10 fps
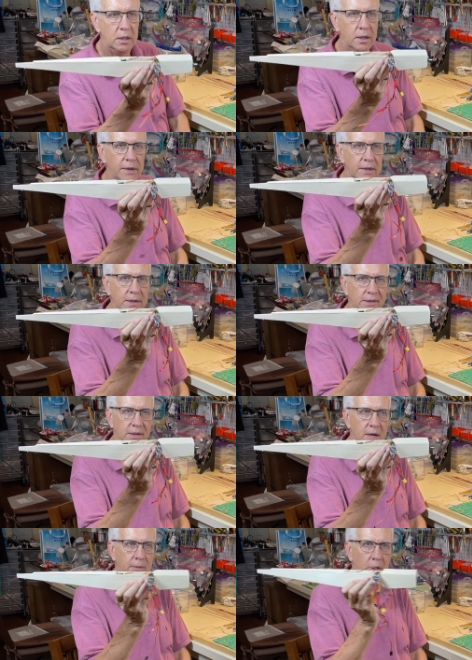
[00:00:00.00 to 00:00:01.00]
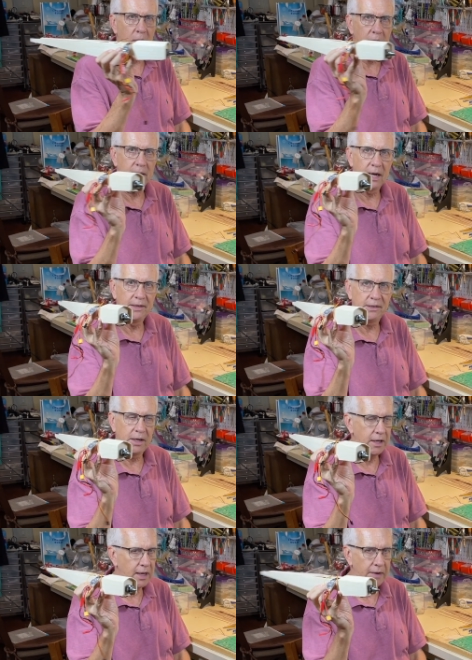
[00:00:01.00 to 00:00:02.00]
I think this is coming along
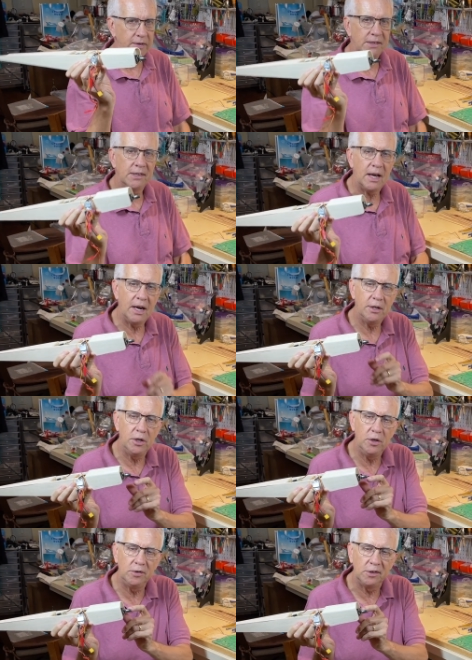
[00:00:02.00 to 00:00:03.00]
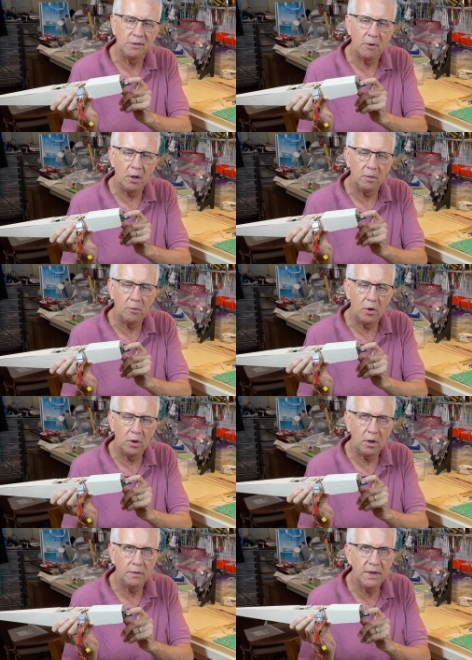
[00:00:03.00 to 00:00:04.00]
nicely. I've decided to use a smaller
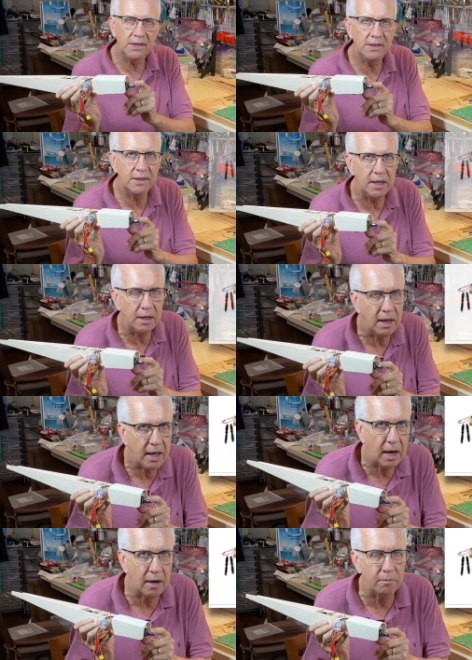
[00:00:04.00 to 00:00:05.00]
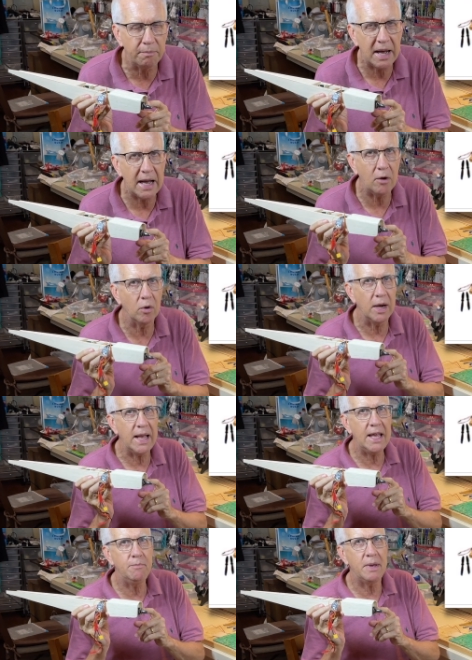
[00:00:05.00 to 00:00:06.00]
motor. This is the uh, Power
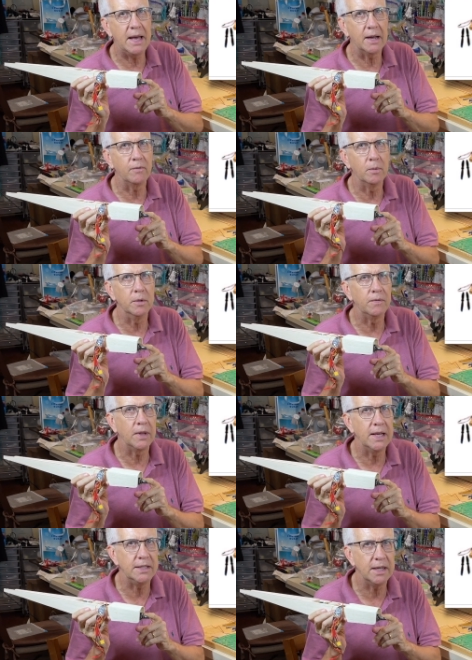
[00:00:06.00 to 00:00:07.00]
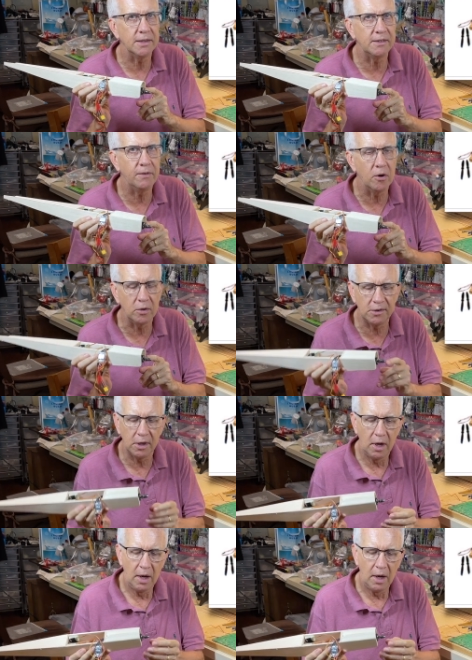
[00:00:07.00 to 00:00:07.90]
Pack A from the Flite Test, folks.